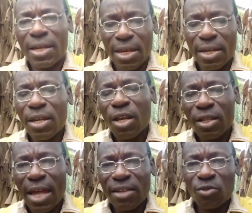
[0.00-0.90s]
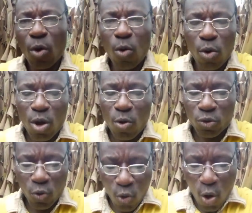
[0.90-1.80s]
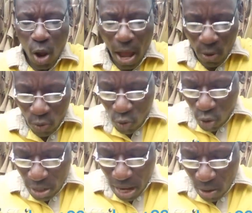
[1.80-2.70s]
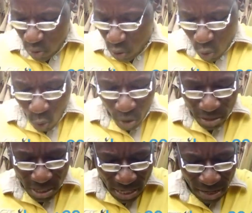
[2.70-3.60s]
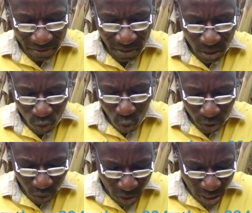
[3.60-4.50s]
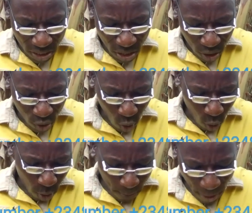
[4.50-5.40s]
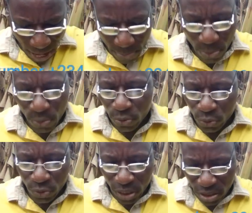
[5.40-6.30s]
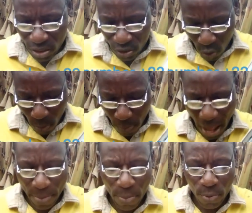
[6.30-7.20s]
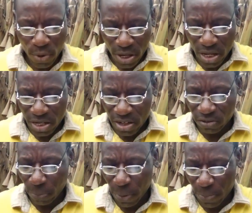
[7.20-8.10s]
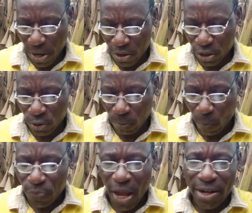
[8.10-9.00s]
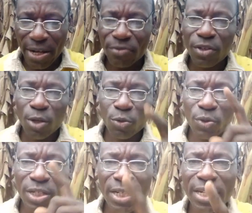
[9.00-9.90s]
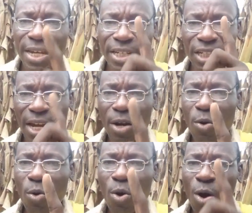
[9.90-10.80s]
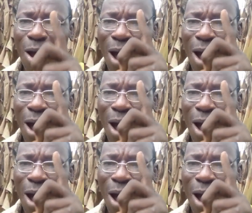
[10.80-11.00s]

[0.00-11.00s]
and then that's all. So what the next thing? You also need your Bible. You need your Bible in this preparation, and then you need a yellow